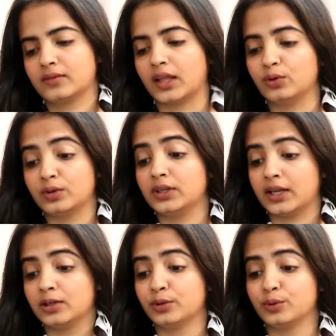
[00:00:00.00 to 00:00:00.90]
Then only
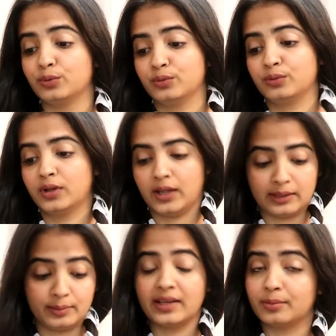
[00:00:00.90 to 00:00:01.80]

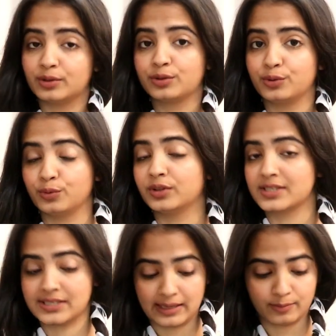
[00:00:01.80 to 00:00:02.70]
I'll be able to do
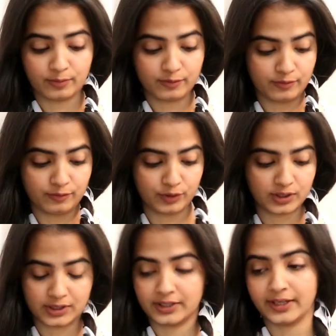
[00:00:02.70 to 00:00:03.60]
the same for
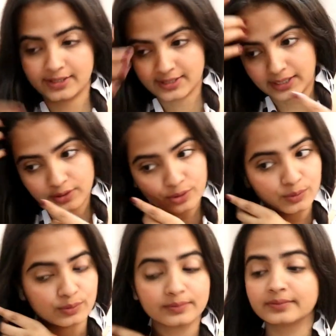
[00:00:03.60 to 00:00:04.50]
the other hair stand
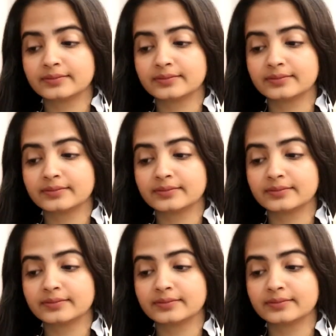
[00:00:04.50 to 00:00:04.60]
too.